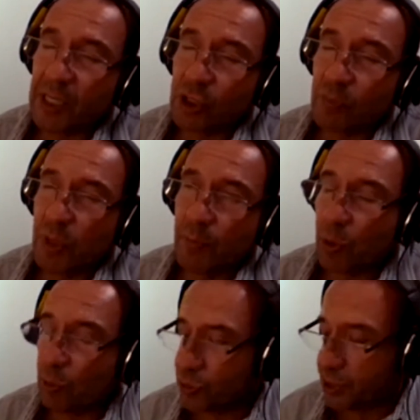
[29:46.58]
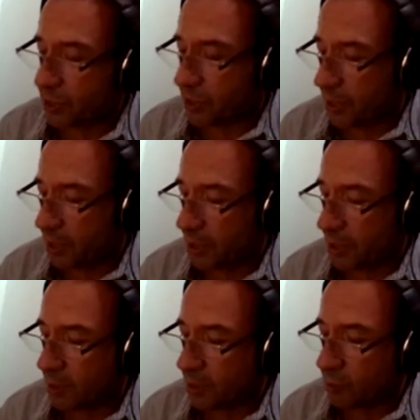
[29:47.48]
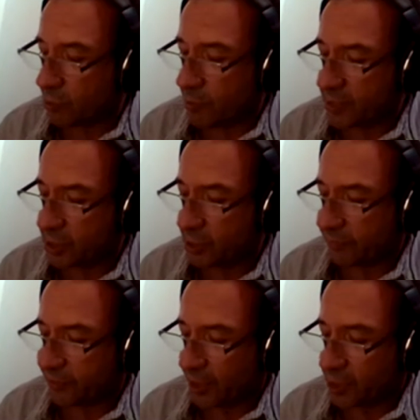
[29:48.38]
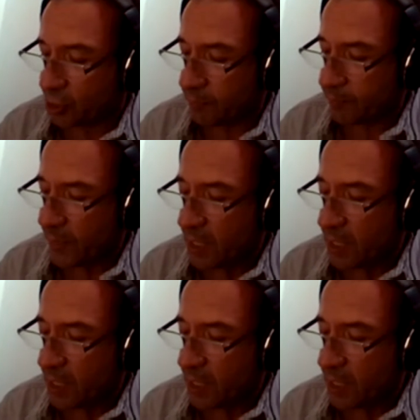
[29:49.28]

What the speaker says: John Milopoulos in the University of Trento.